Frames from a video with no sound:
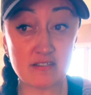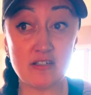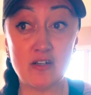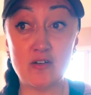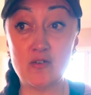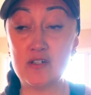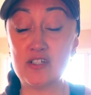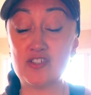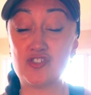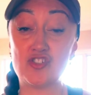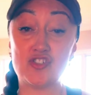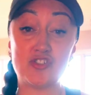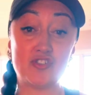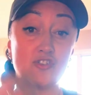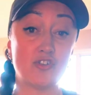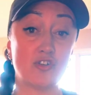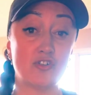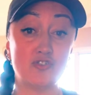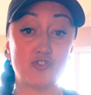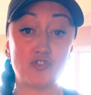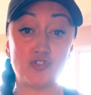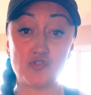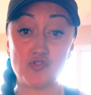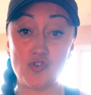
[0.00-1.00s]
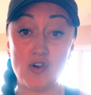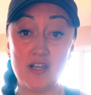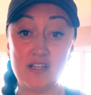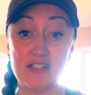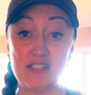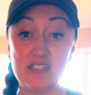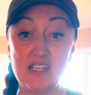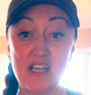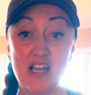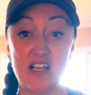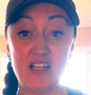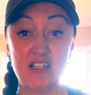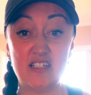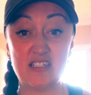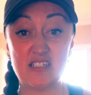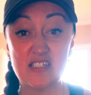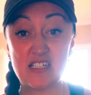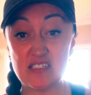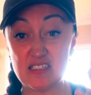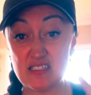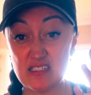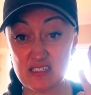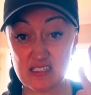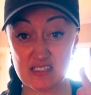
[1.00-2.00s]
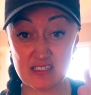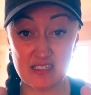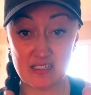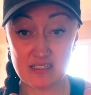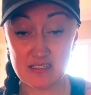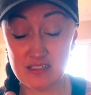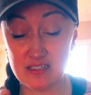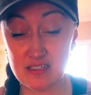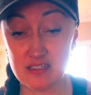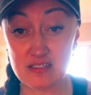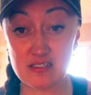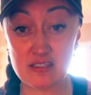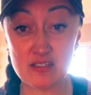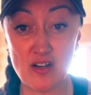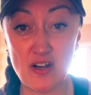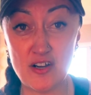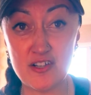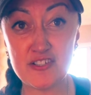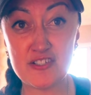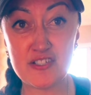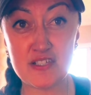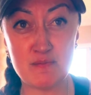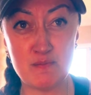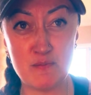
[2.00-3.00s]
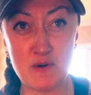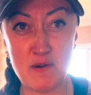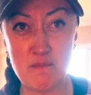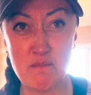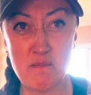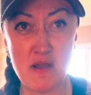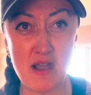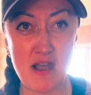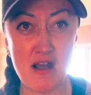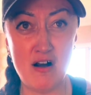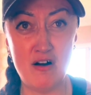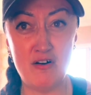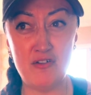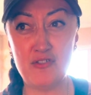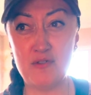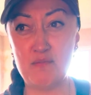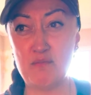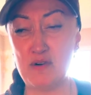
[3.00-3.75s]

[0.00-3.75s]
so it just goes straight down and it doesn't stick to the sides of my mouth